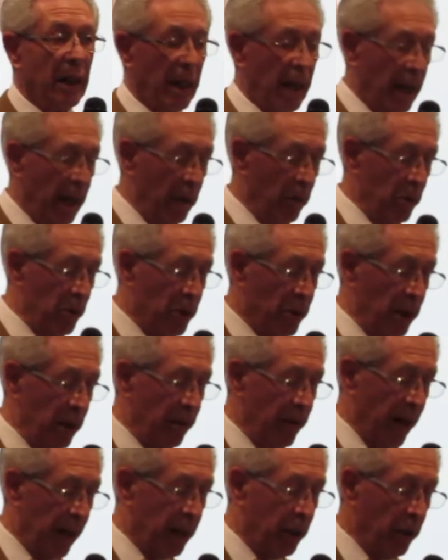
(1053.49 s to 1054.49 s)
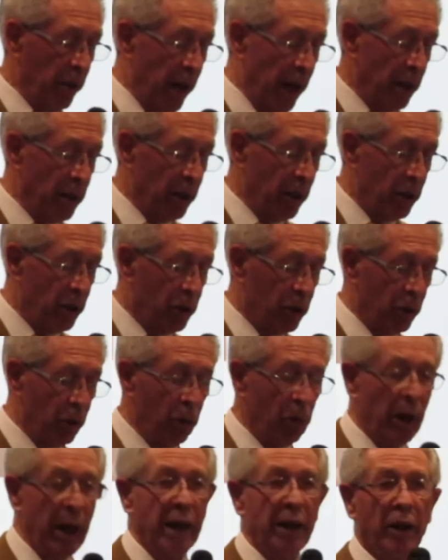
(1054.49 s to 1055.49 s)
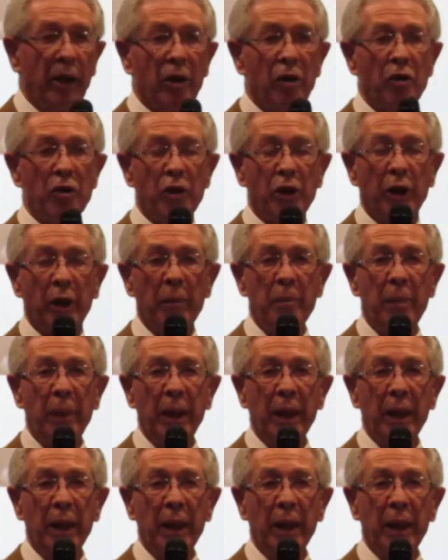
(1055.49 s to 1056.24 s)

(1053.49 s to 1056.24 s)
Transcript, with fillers: I was evacuated to Lincolnshire